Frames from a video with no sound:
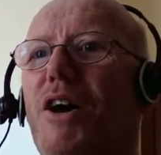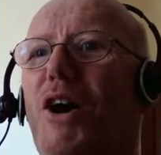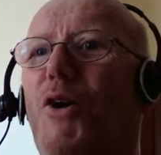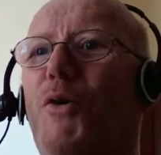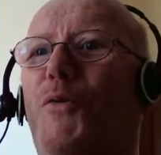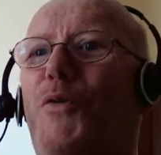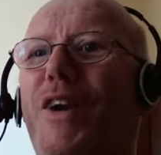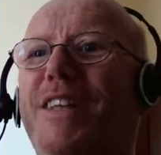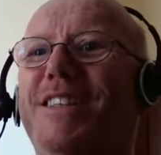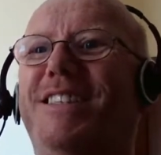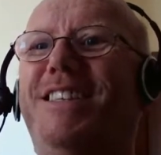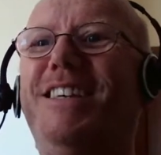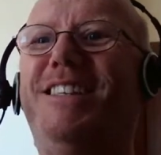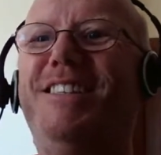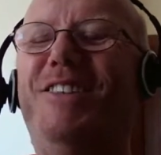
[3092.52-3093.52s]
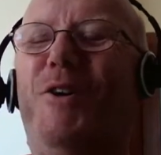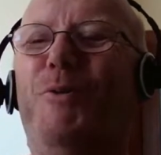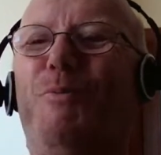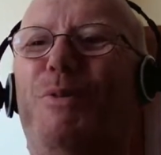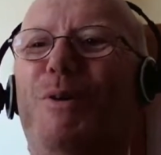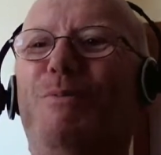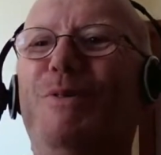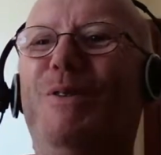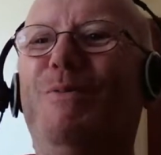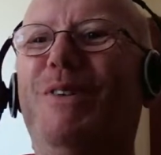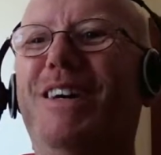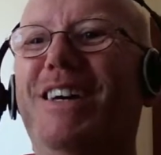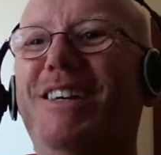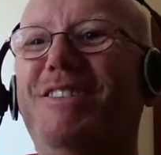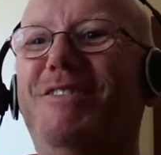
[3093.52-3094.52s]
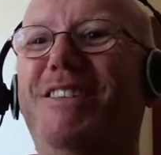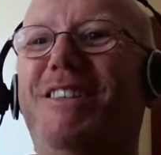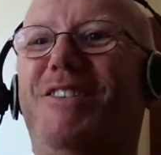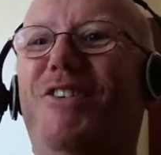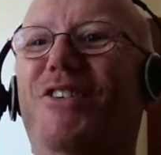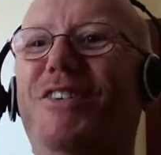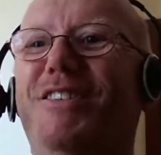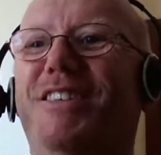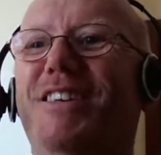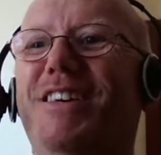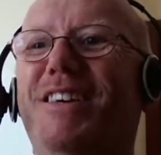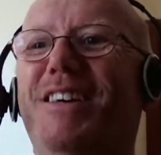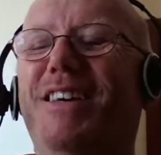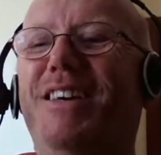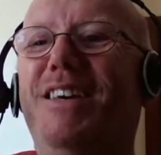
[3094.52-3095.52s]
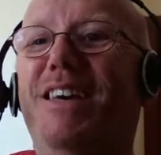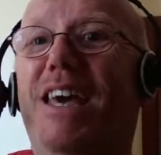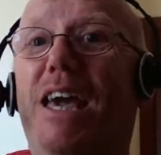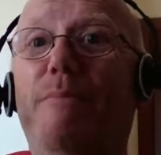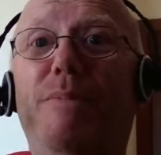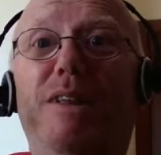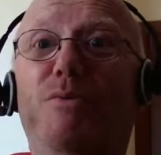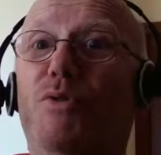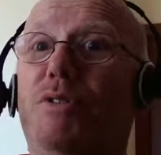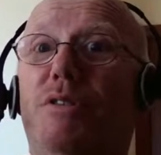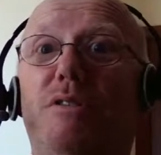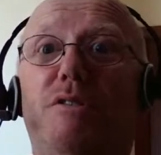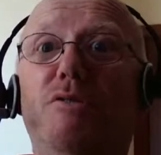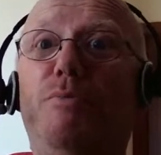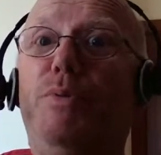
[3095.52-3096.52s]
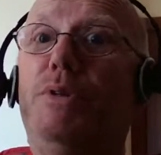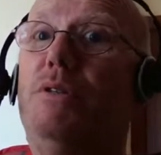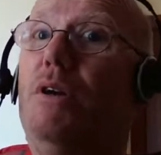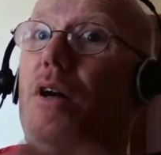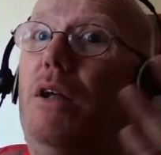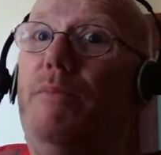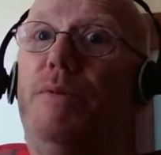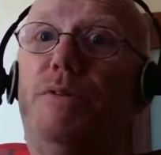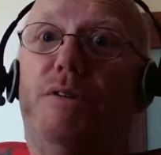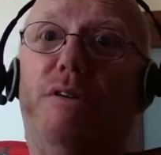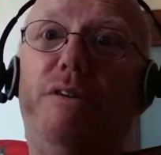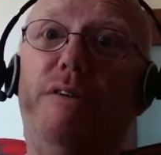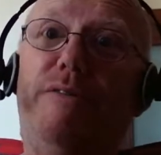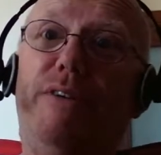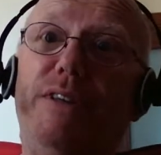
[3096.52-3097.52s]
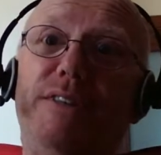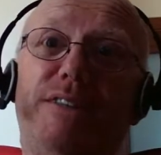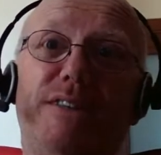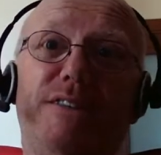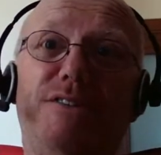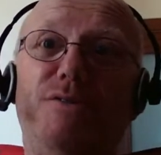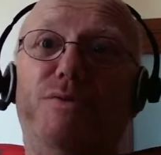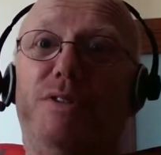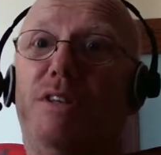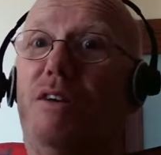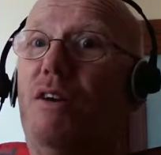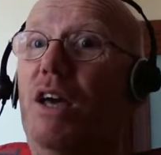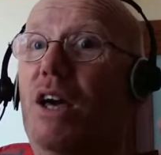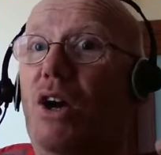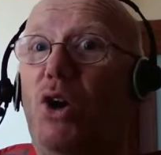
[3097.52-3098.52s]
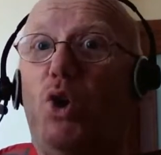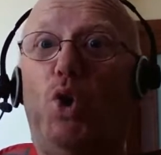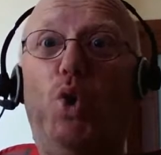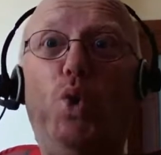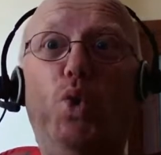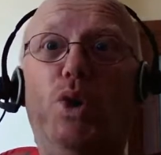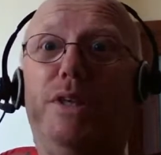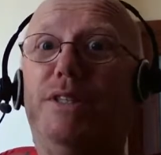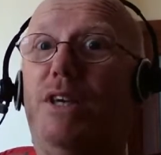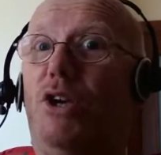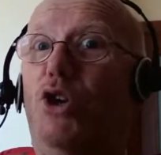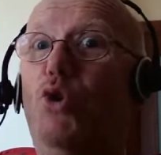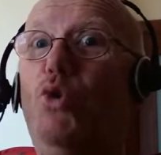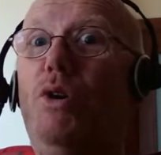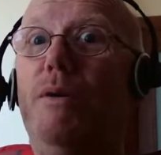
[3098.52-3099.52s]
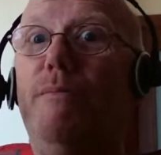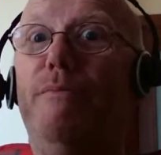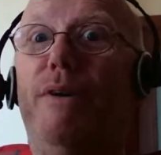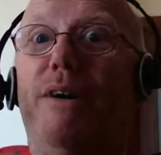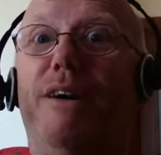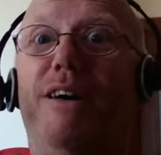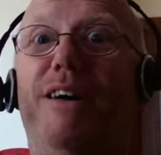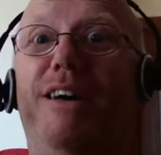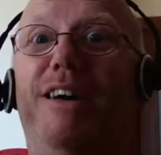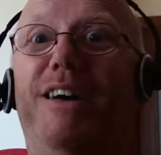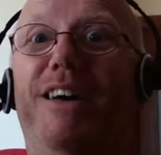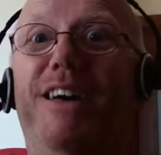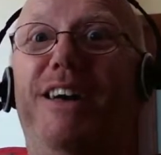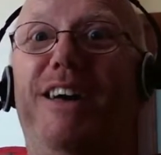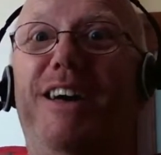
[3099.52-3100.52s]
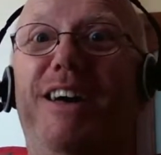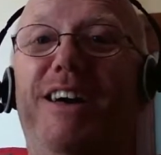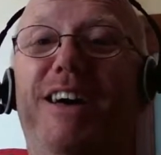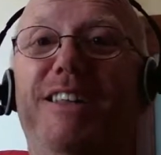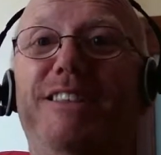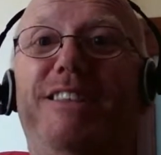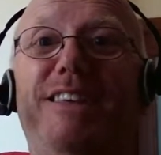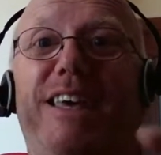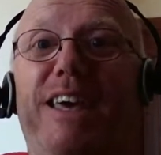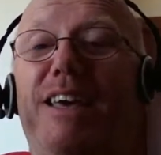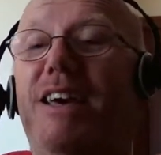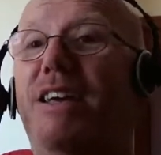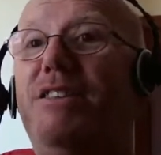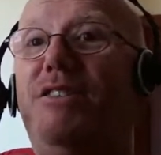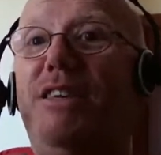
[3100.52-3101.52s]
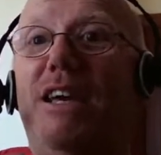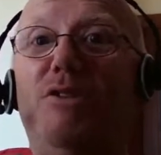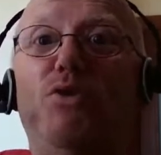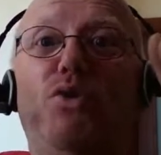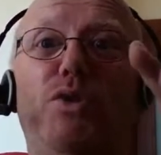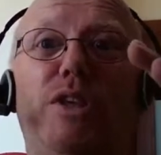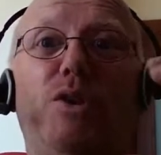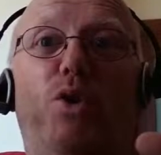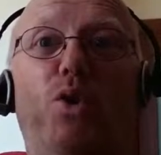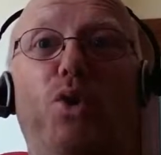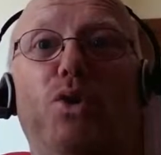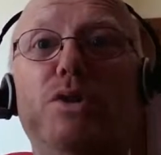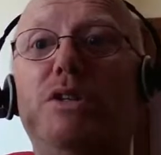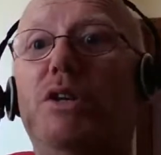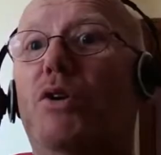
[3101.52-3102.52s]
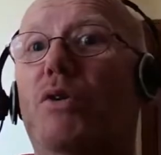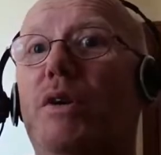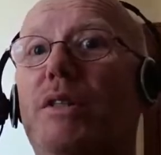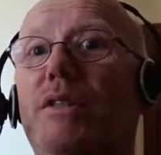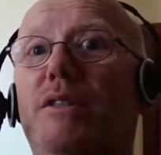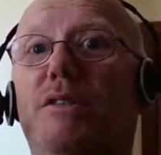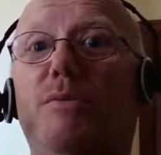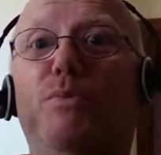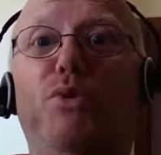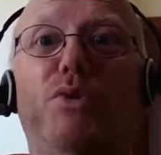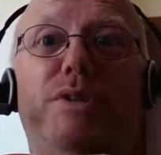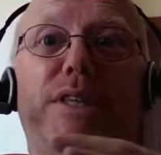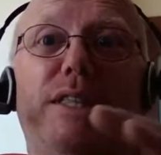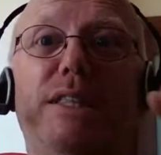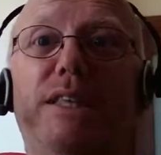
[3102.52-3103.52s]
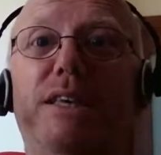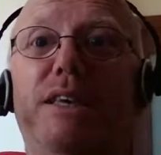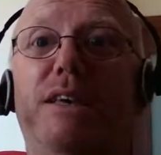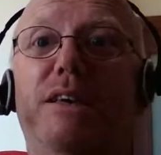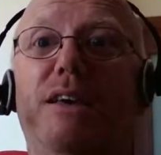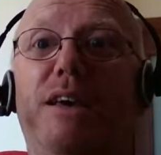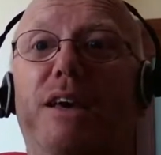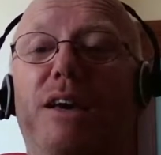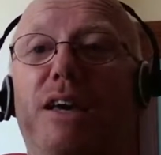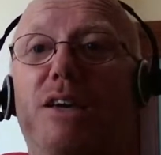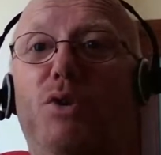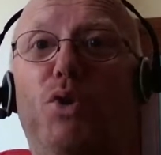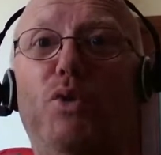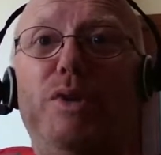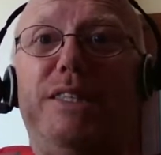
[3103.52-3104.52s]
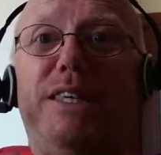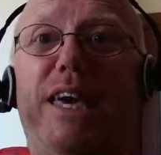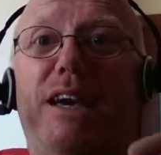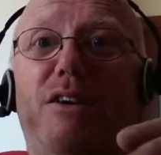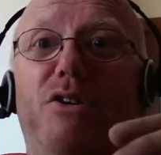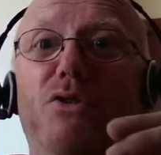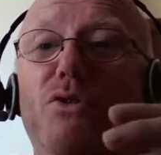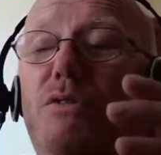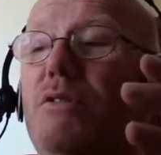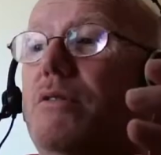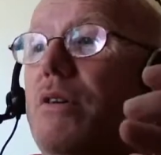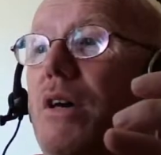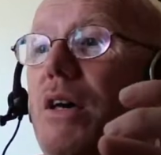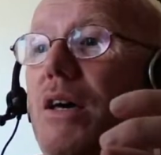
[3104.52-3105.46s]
Oh, Francis, no problem. You did good. Emily was the superstar. I'm sorry, Francis. She was like cool as a cucumber, and she had all the audio, and she brought in the. You always get good